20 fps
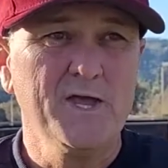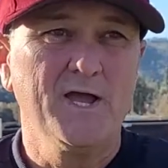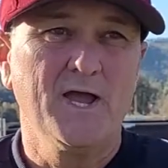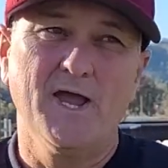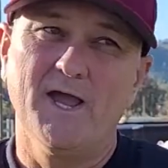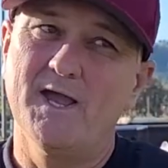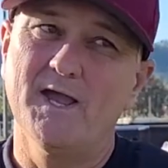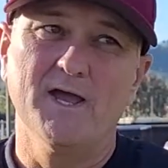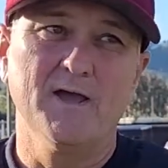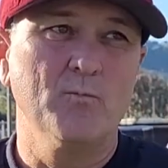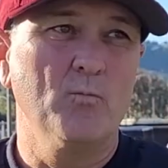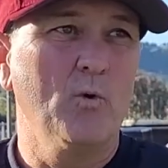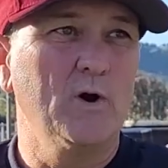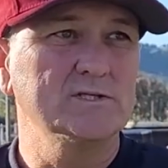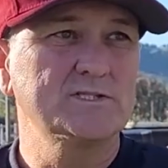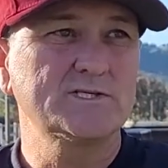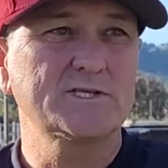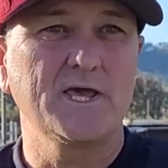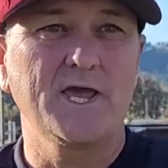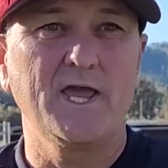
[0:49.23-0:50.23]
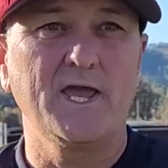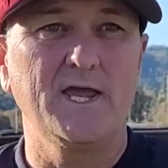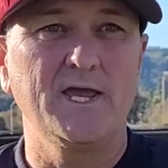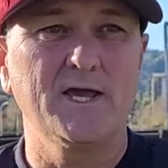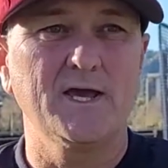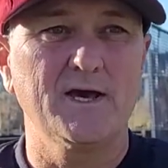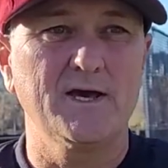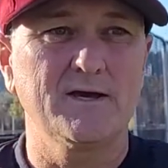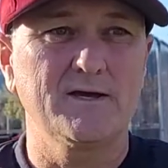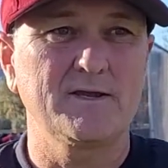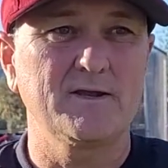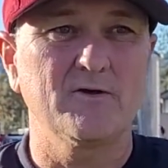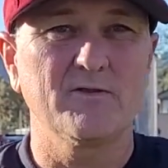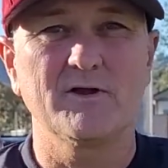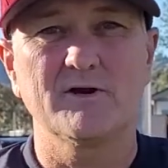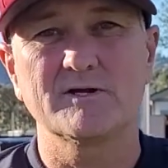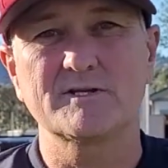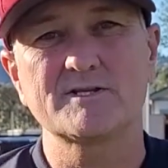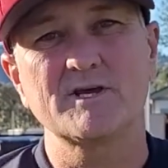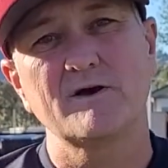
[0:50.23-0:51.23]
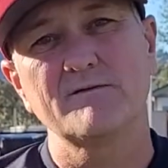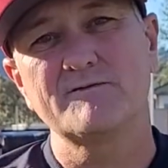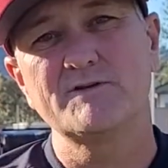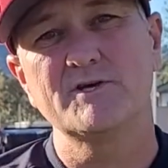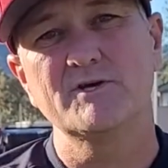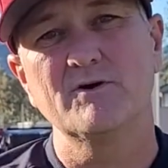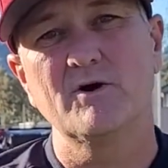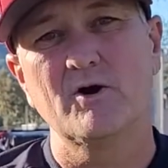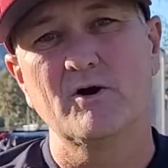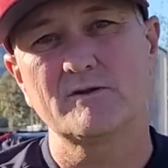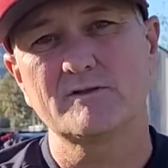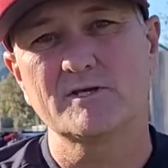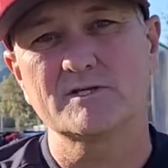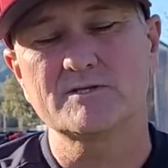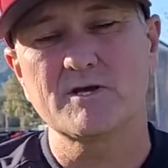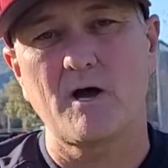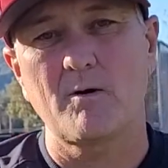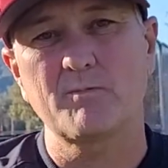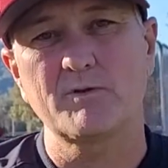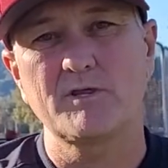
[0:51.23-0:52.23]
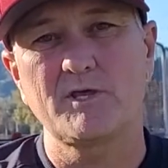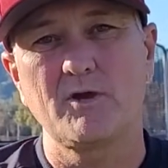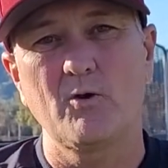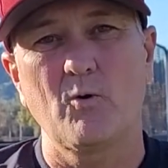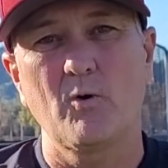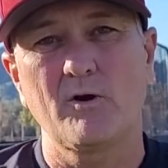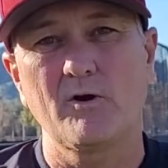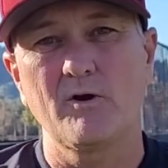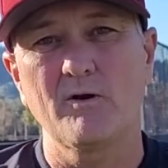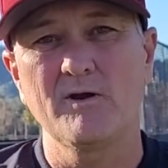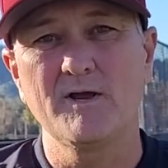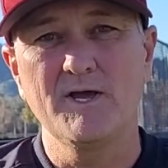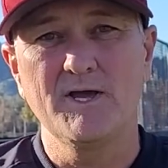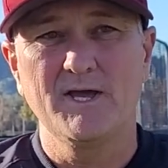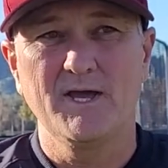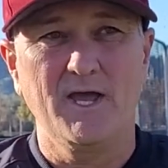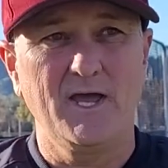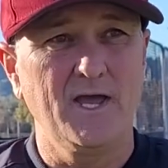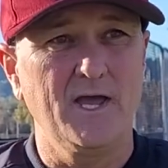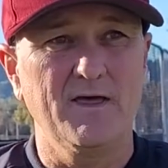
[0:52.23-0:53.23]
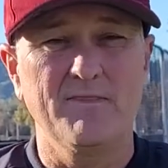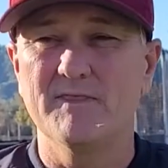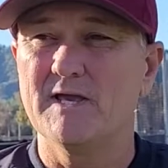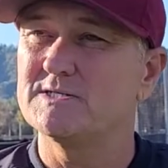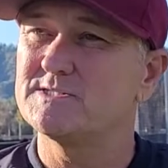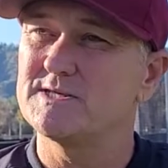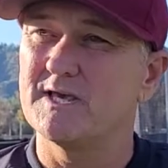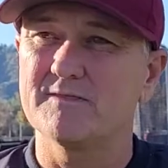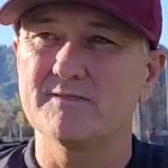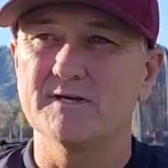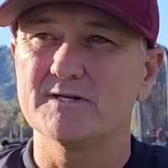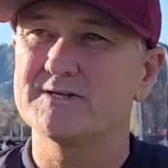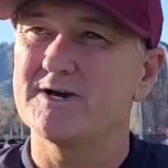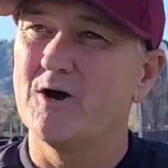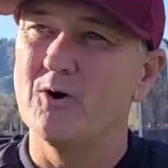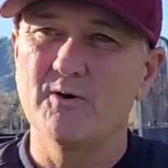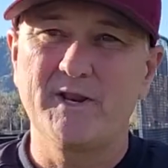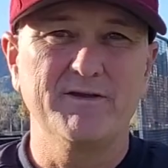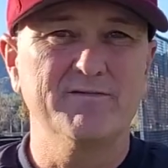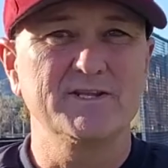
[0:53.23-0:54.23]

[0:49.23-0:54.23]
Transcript: And once they, uh, you know, they're a tough duo at the top of the order, and they set the tone.